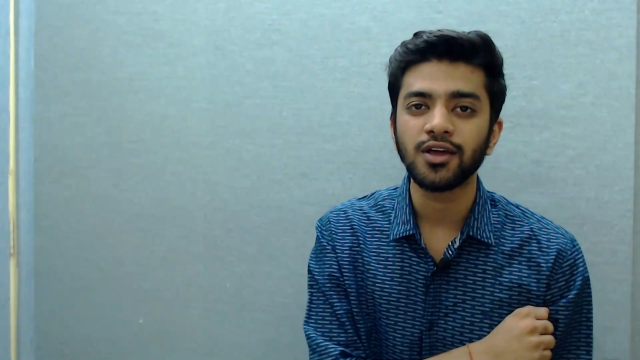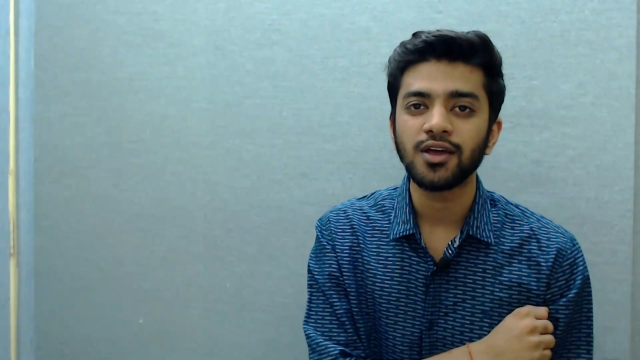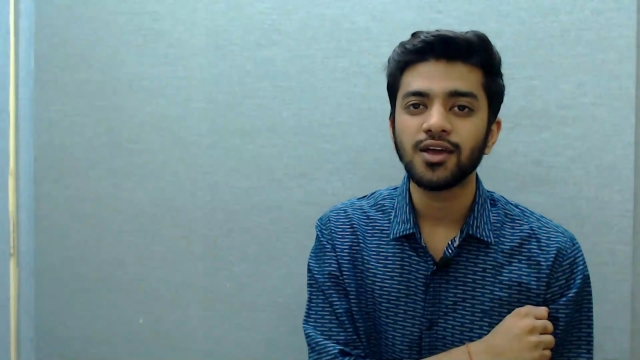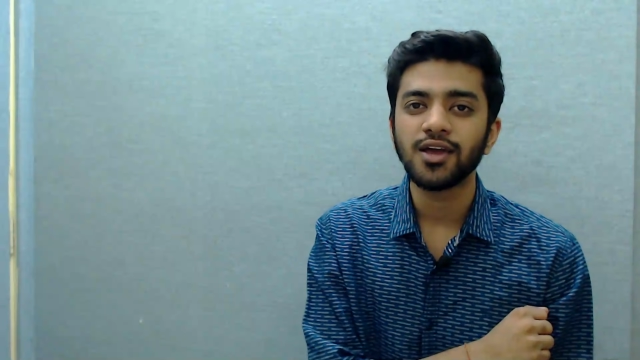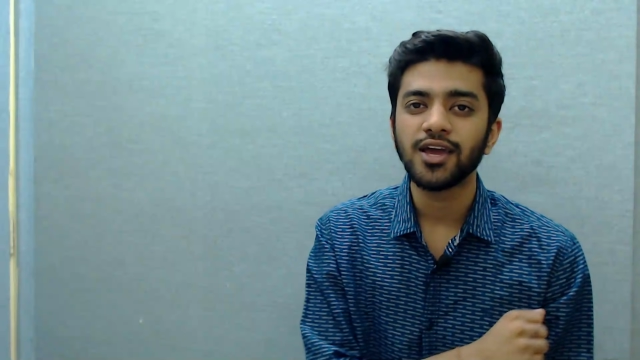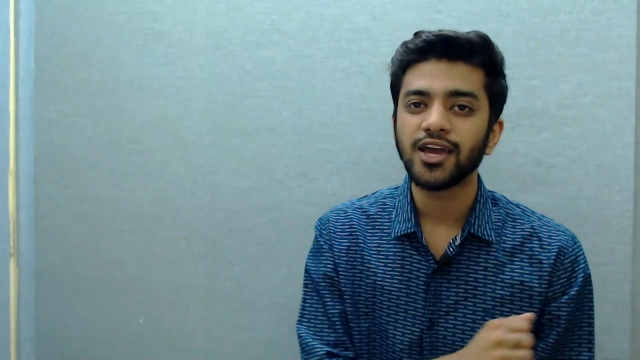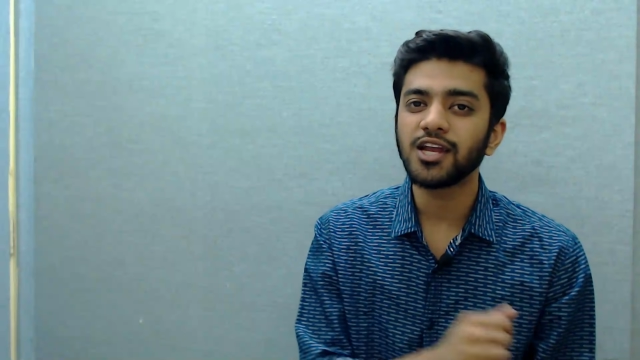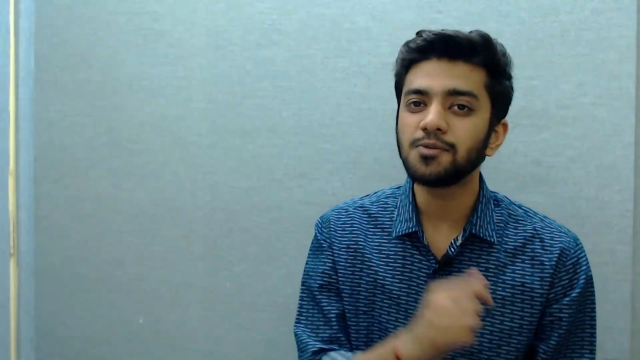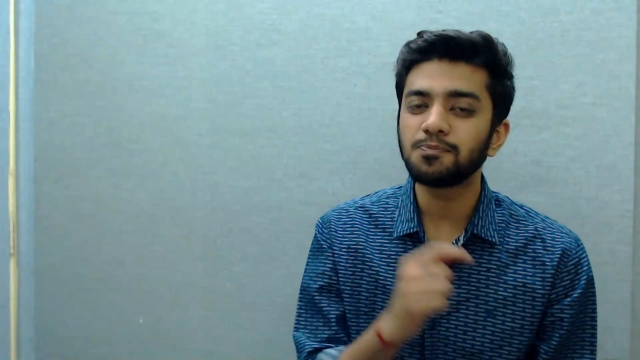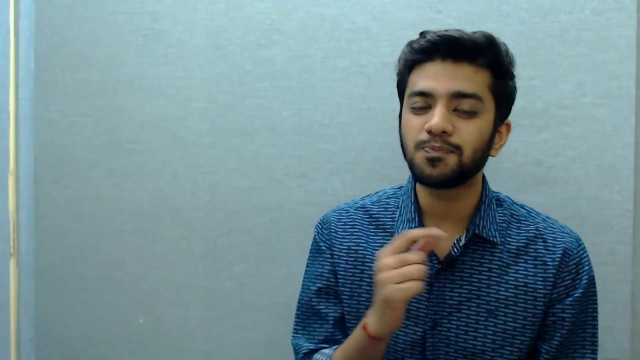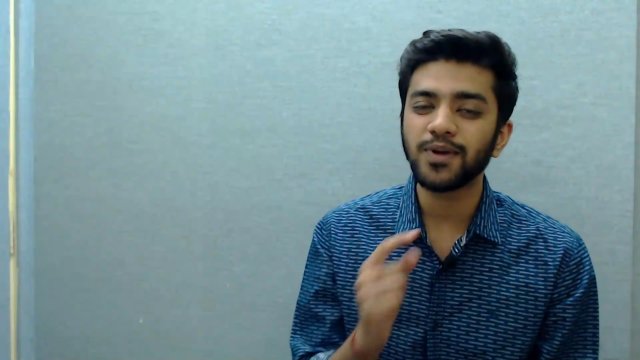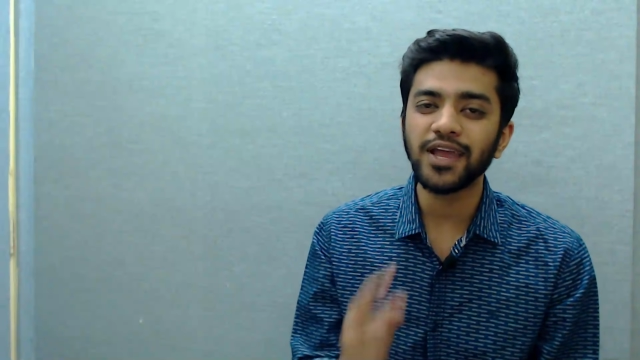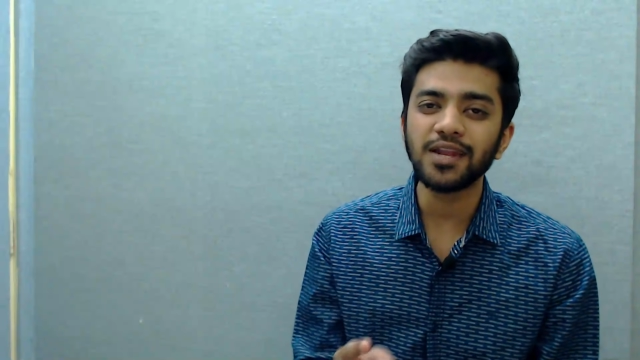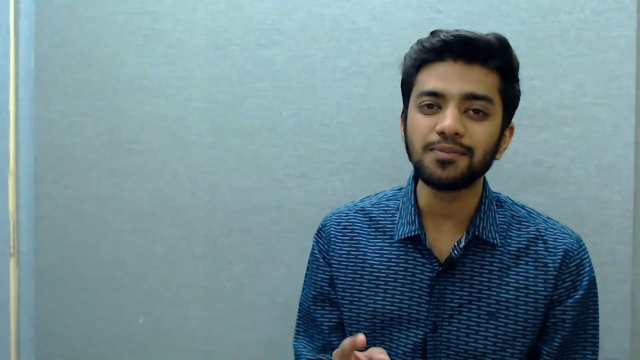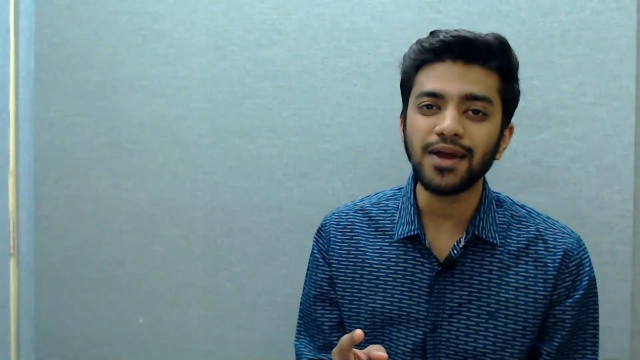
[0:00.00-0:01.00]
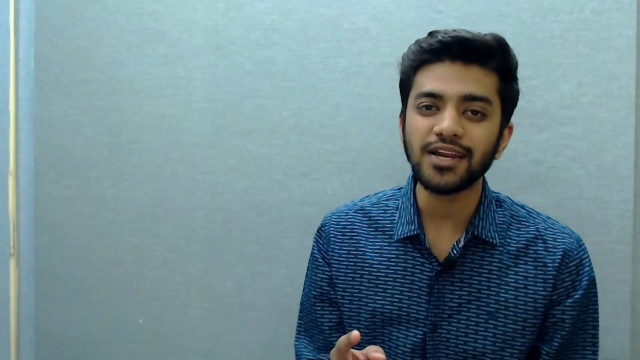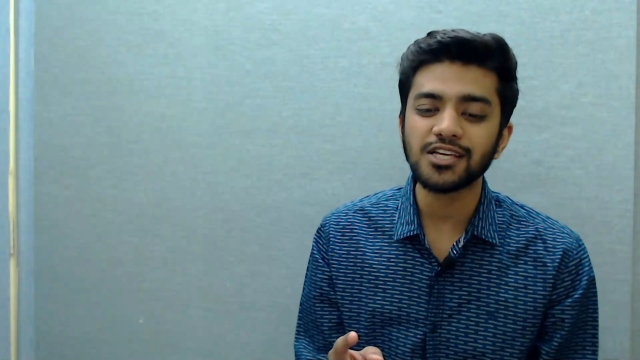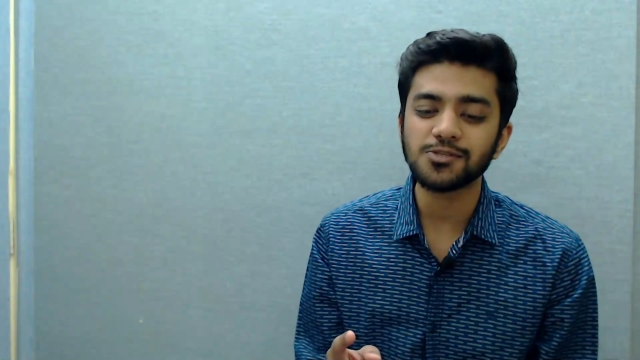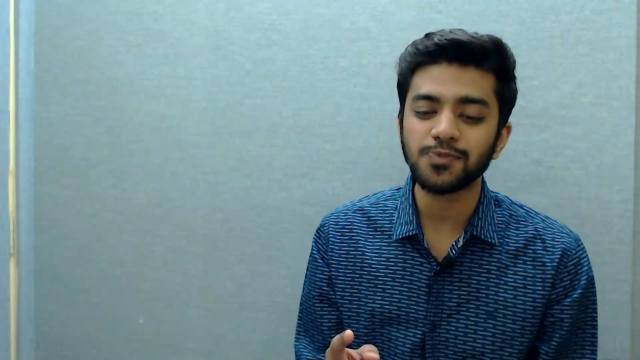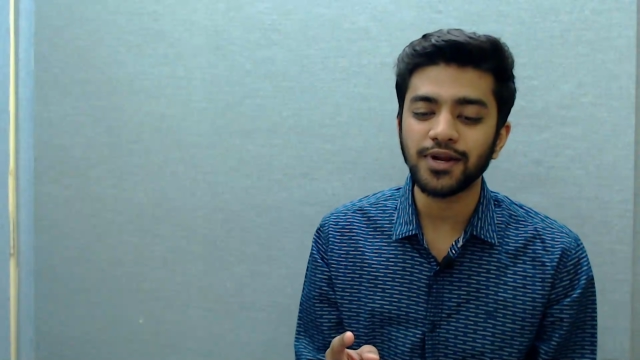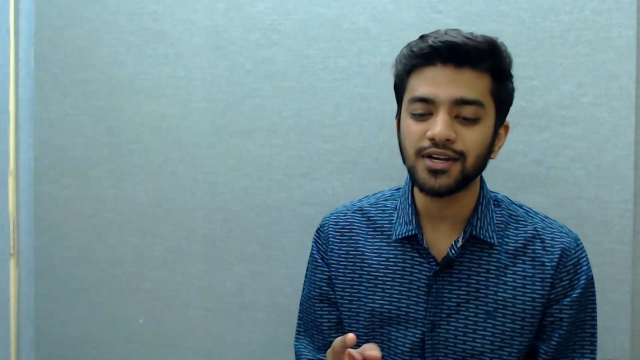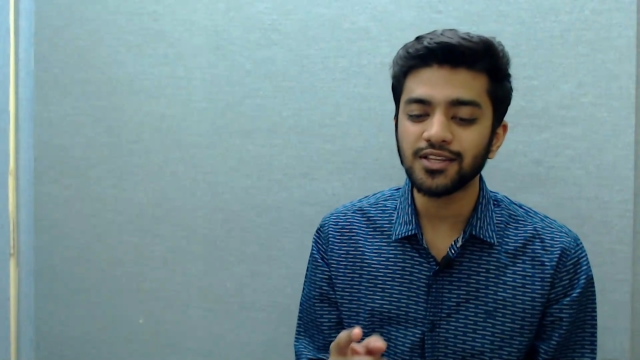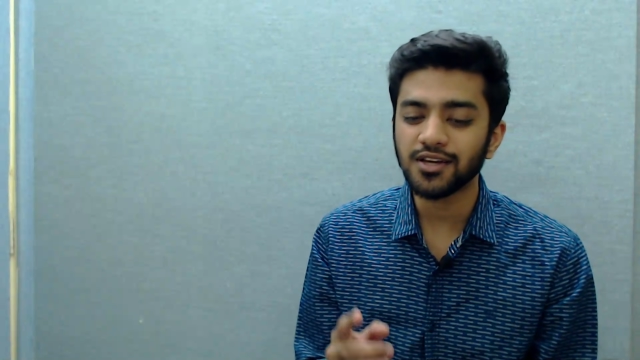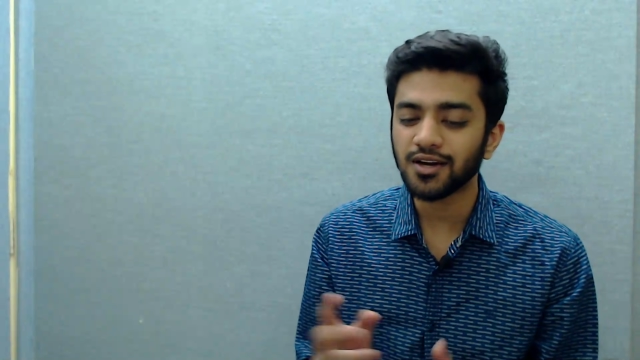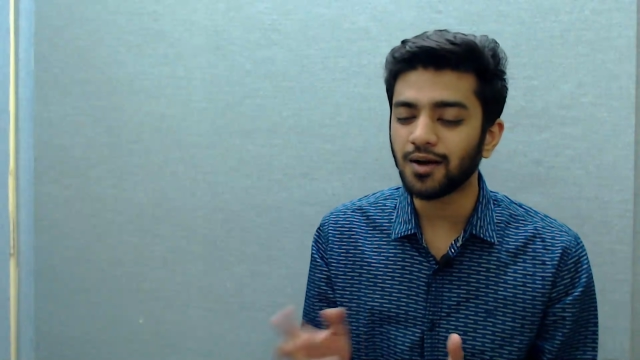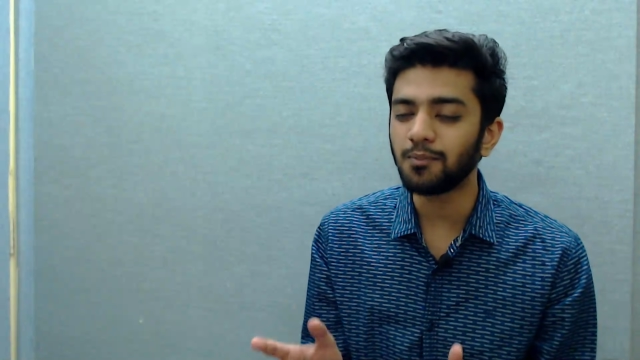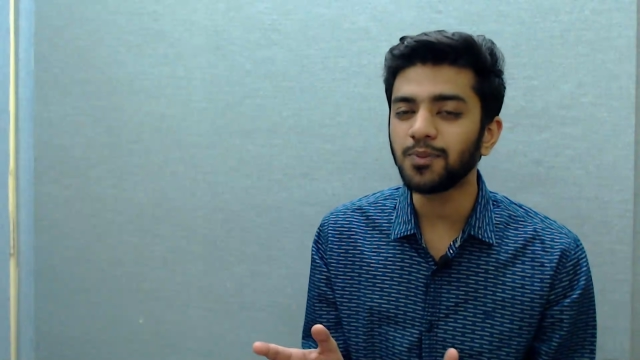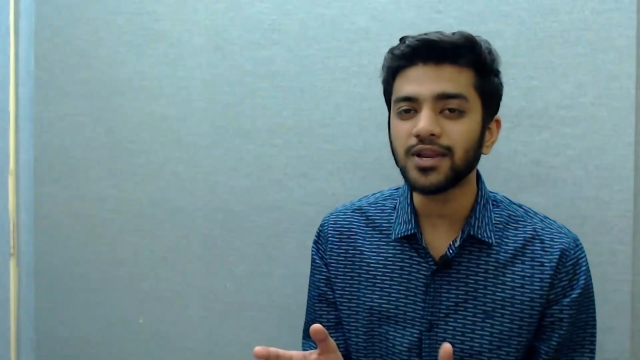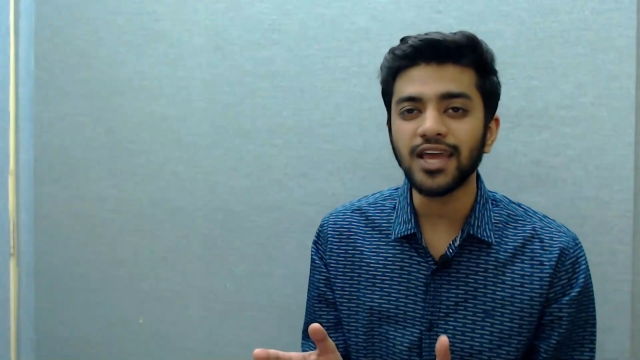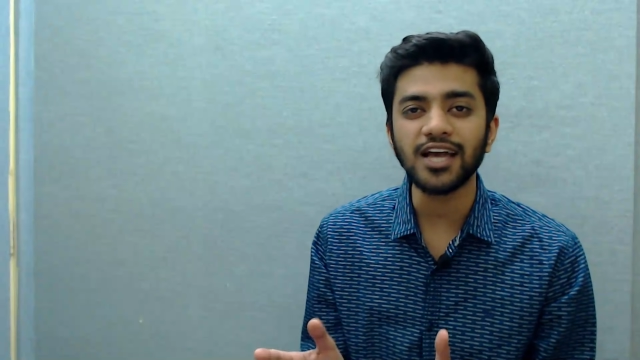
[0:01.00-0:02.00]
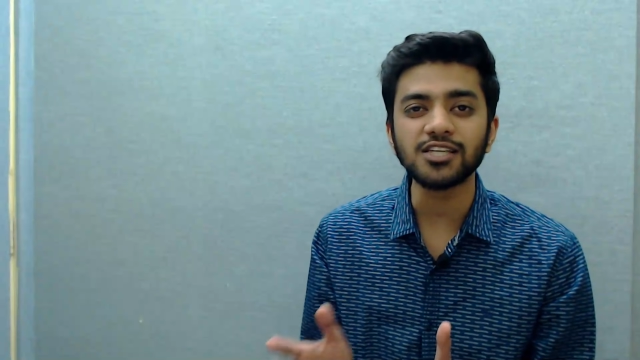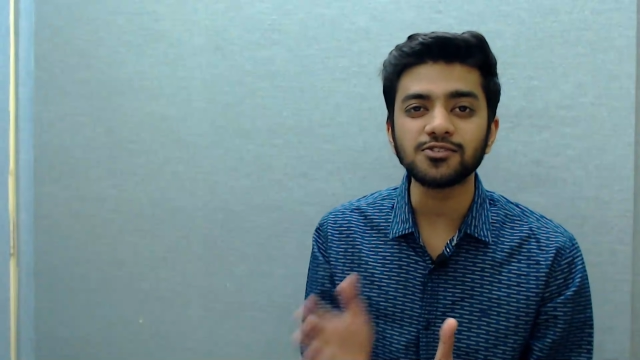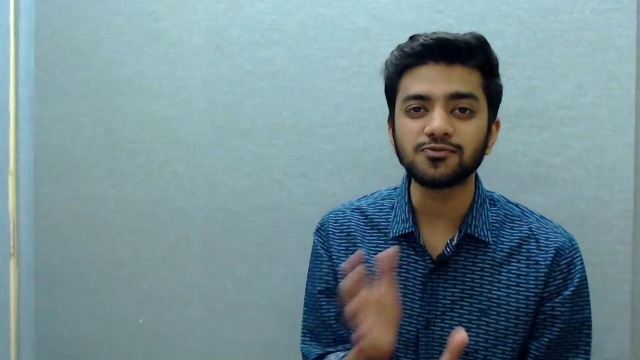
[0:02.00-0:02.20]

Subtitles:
In pain management, the company has